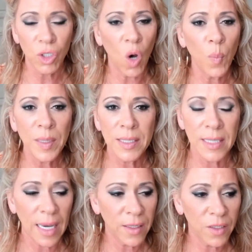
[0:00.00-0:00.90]
Don't be
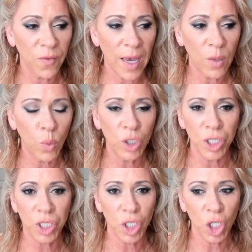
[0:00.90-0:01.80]
satisfied with
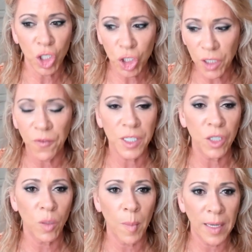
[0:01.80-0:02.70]
just a shift
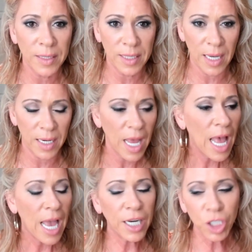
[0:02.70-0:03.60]
in your mindset
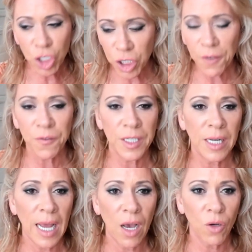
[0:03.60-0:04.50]
and a shift
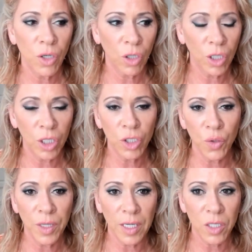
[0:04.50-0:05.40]
in how you're going to do
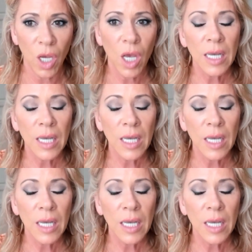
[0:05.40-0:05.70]
things.